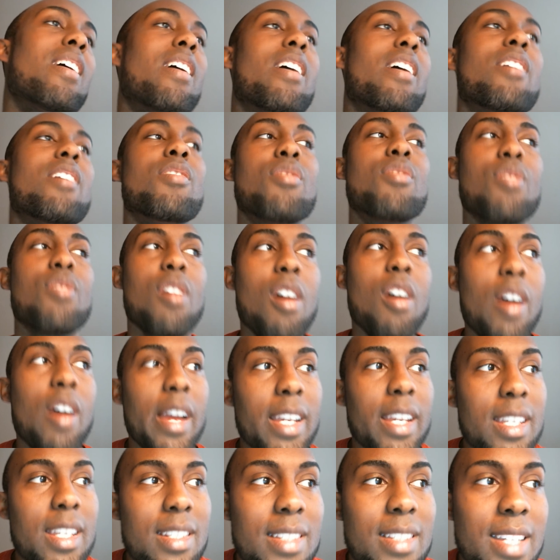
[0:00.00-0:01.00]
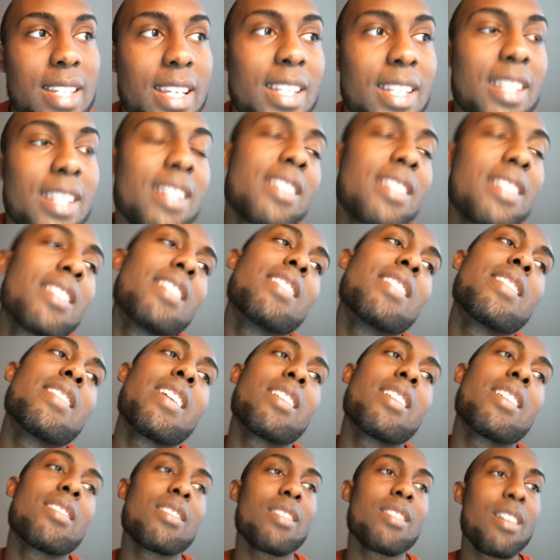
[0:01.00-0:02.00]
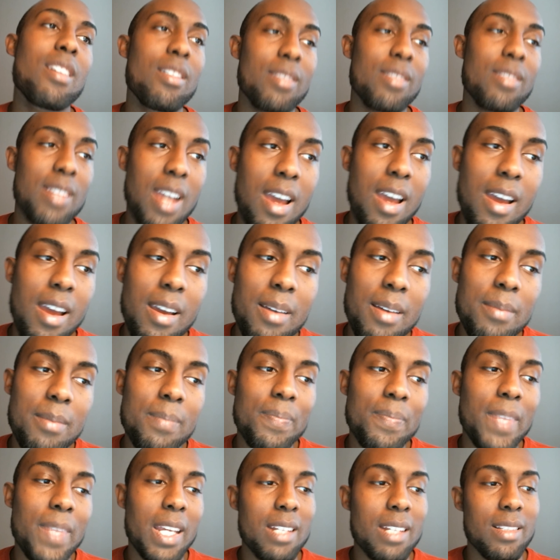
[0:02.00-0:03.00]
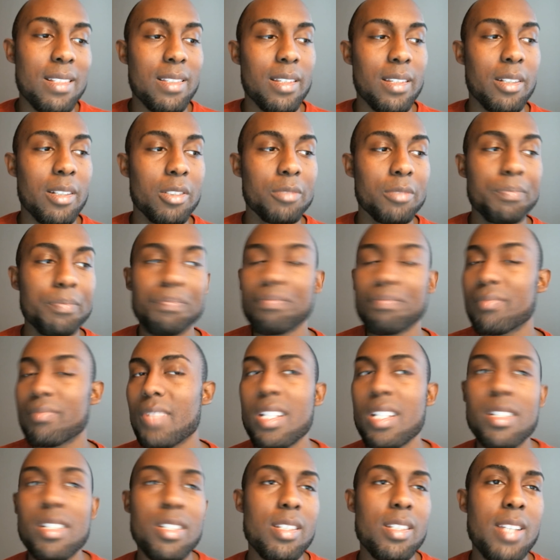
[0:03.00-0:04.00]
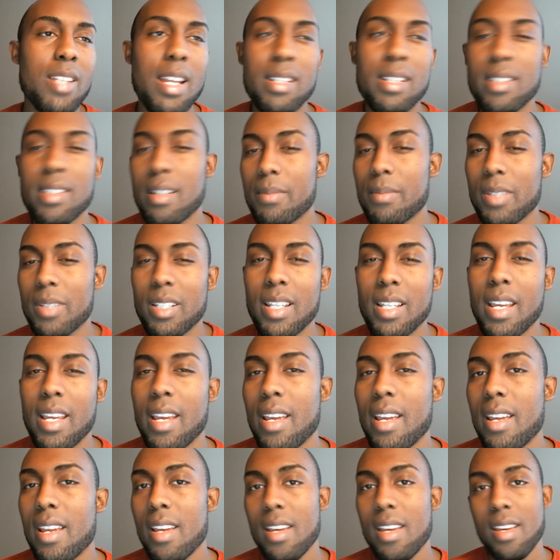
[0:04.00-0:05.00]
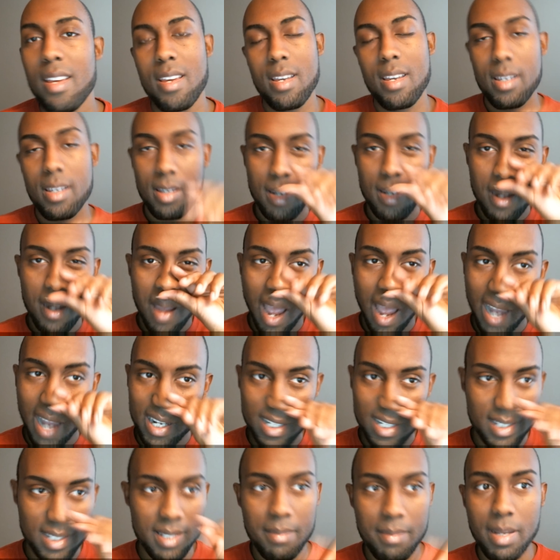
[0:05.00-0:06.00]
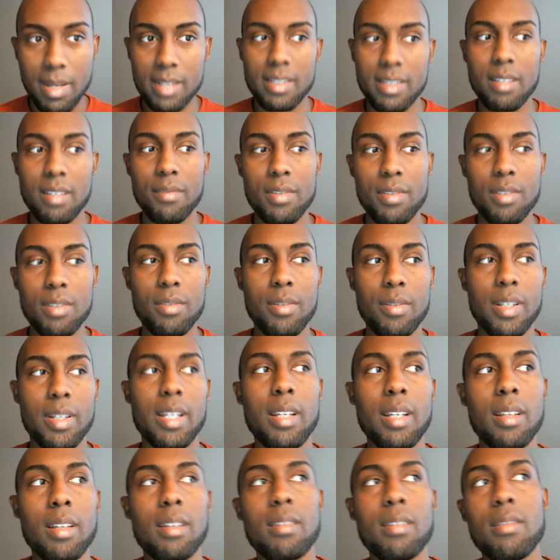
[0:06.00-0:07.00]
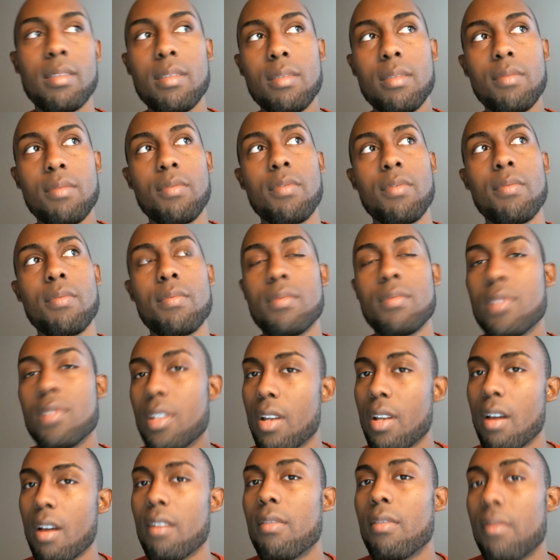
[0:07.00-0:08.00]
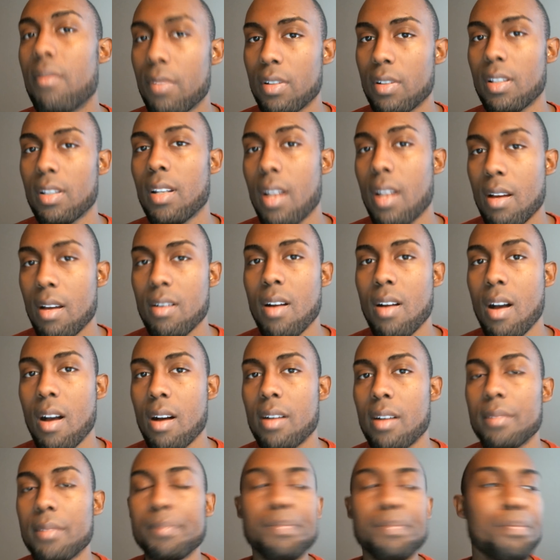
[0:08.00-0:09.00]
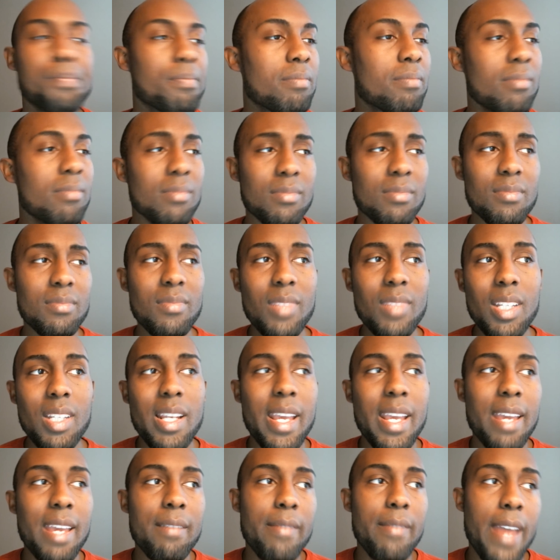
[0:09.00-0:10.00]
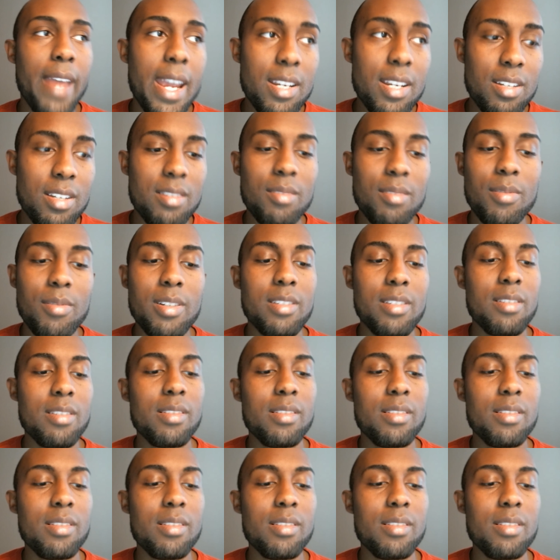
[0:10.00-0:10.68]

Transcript: and drawing is tedious, and it takes a long time, and so it's just not something that, I could see myself doing, for the long haul. And fashion is one of